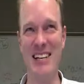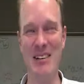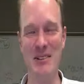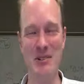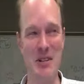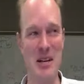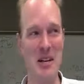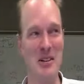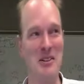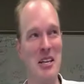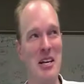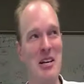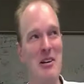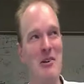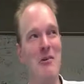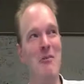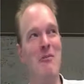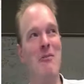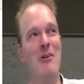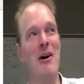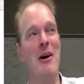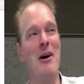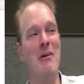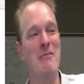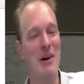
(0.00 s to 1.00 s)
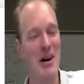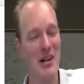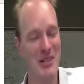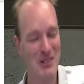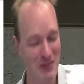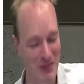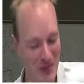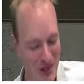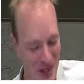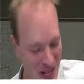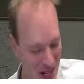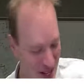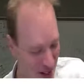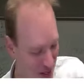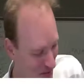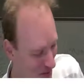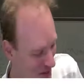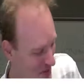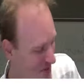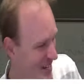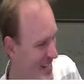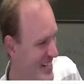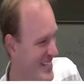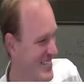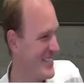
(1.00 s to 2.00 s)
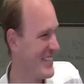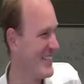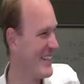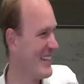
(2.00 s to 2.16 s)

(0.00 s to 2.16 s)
you say, thank you very much for the information.